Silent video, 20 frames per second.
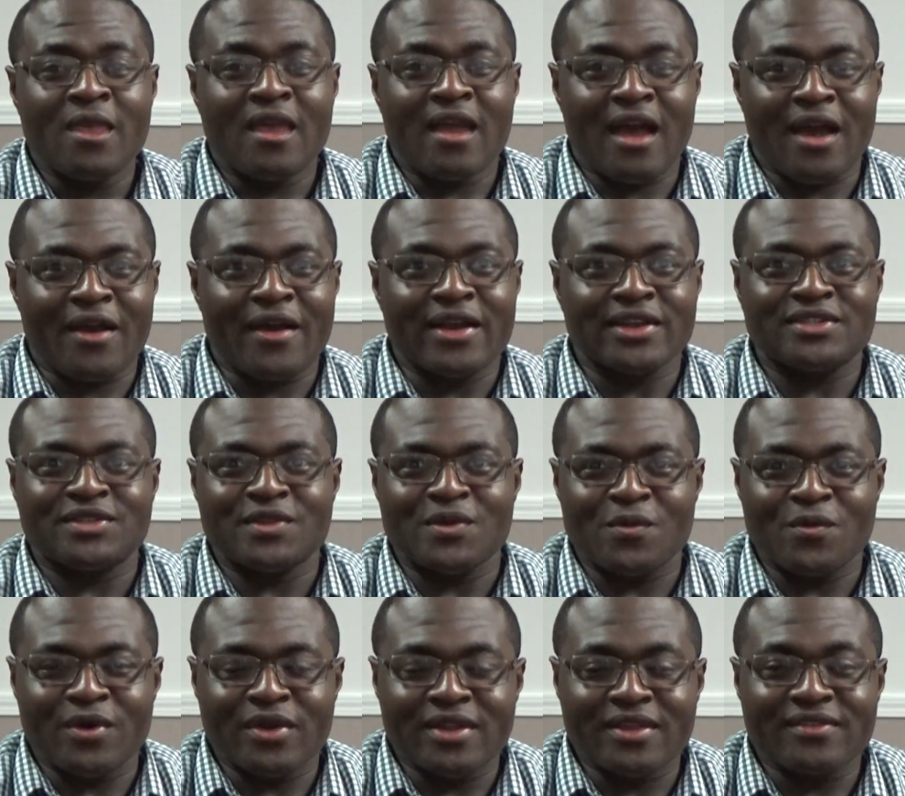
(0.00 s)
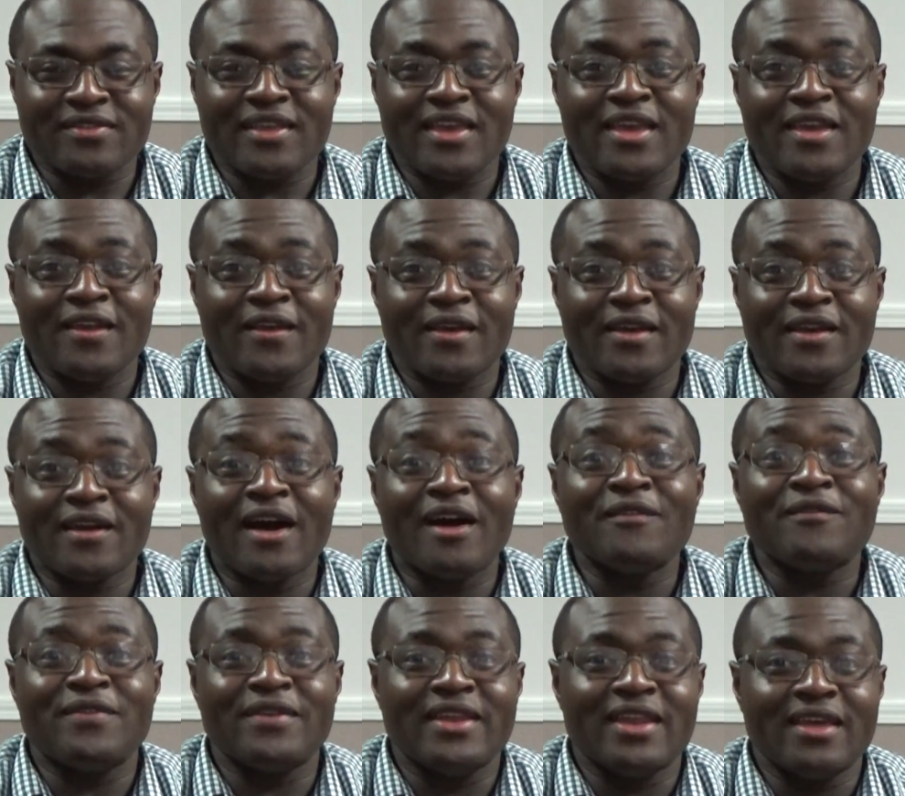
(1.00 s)
I actually want to say
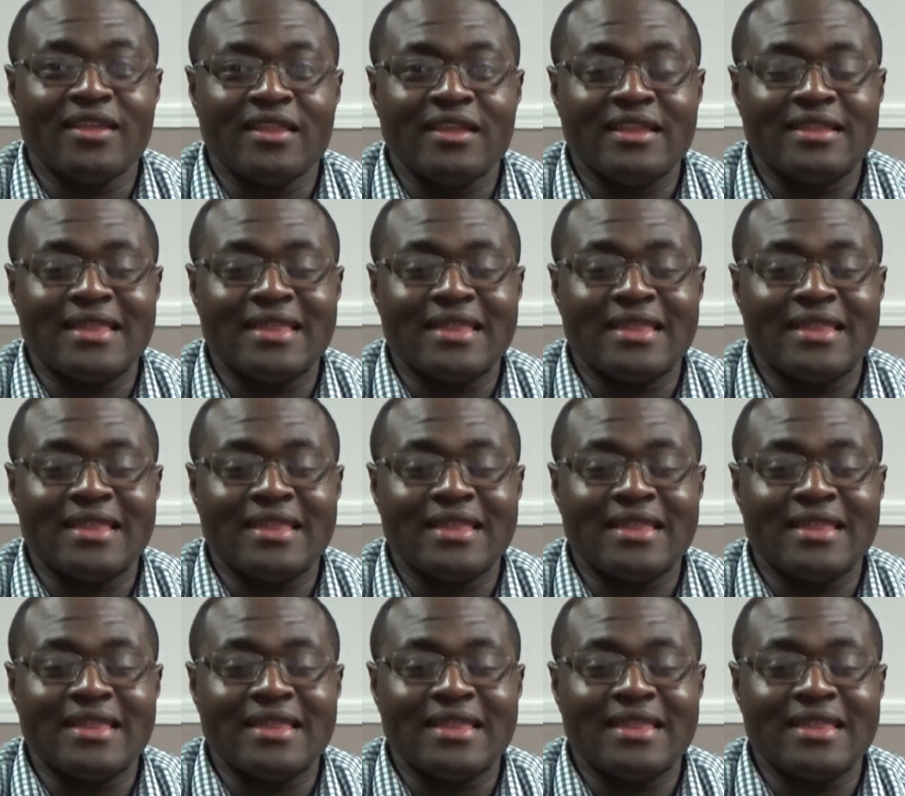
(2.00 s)
confidently